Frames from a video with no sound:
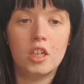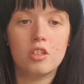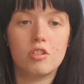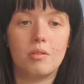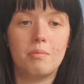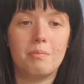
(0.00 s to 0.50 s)

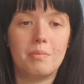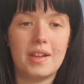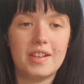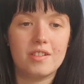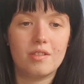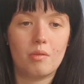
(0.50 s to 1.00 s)
So
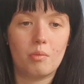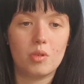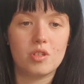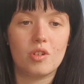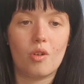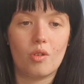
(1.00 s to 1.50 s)
Mendel
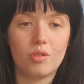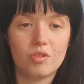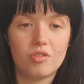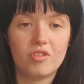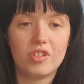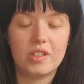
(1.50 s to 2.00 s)
was an
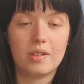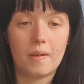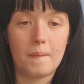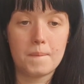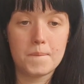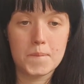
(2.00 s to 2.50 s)
Austrian
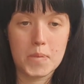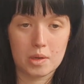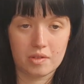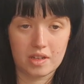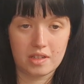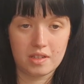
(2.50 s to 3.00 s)

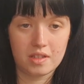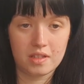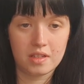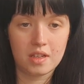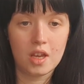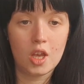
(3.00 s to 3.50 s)

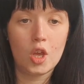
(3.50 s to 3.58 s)
priest